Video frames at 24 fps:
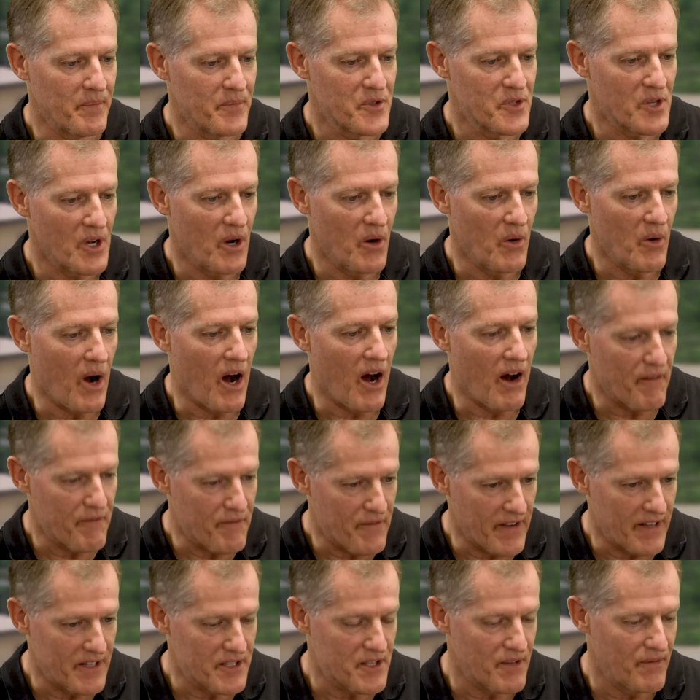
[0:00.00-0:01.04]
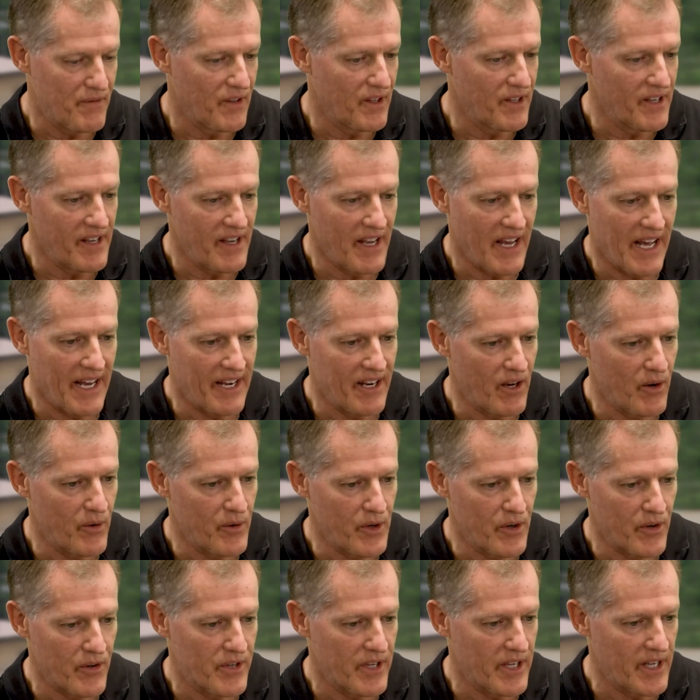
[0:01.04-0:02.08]
So offensively, I know
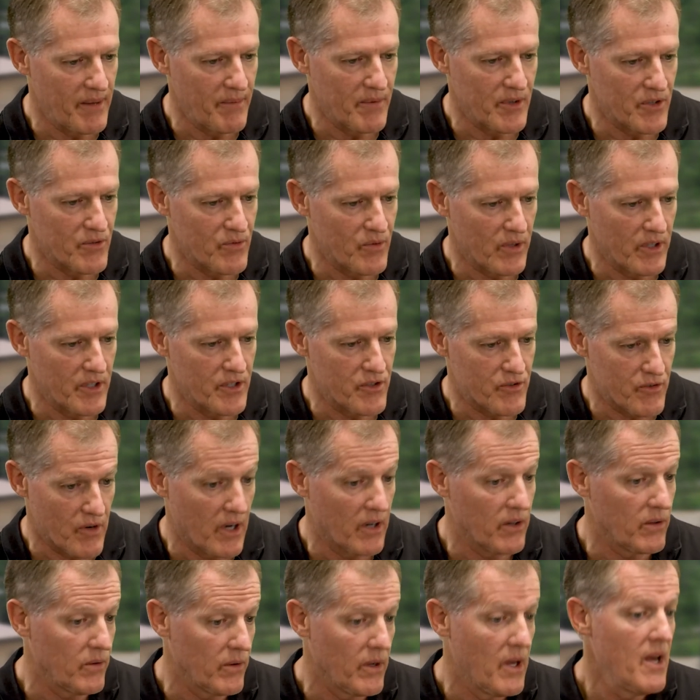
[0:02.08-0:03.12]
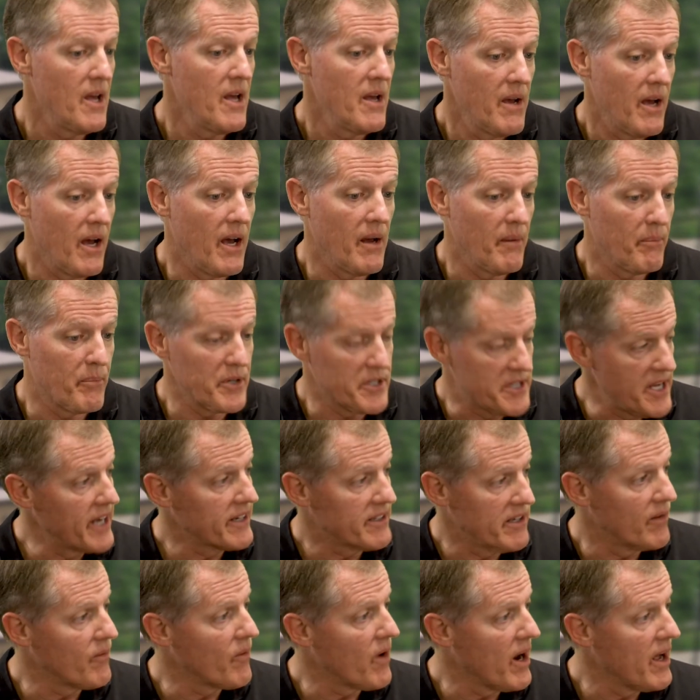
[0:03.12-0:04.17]
your team has really struggled
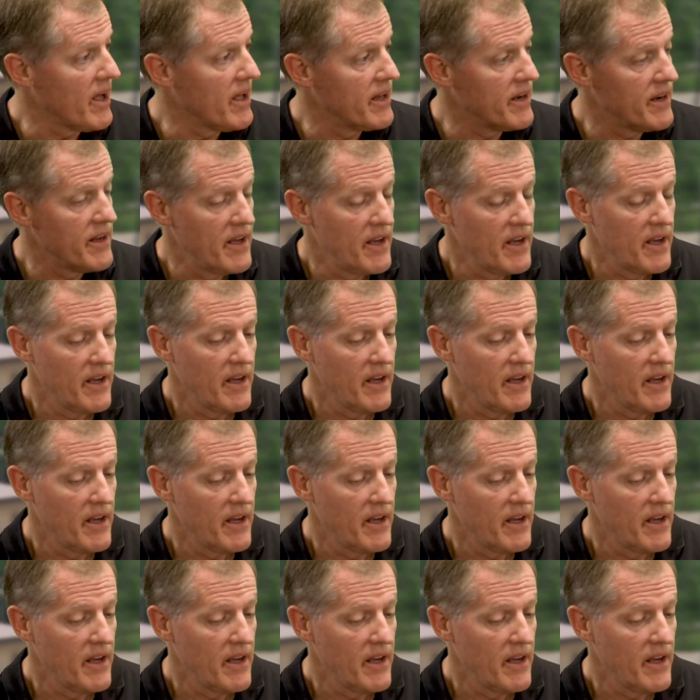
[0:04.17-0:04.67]
protecting Ryan.